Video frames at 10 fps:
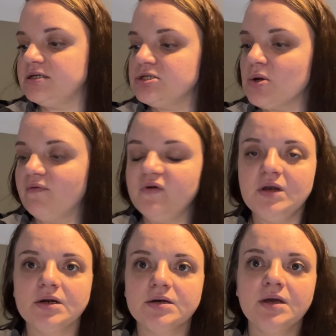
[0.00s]
So I
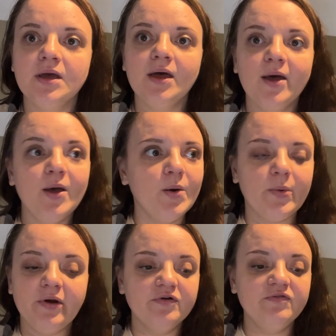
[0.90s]
figured
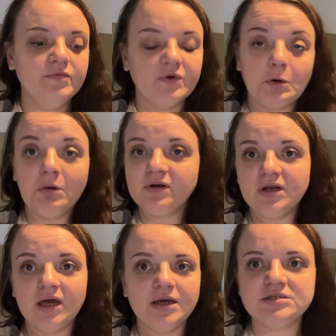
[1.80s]
we would record
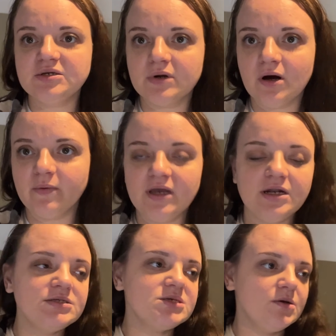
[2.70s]
today, see what all we get
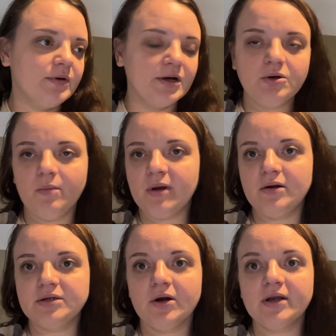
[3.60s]
into. We're gonna go up and go
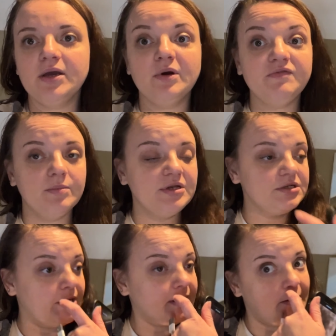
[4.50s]
to Target. We've not been
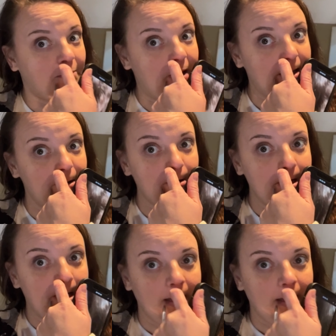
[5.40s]
to Target in a while.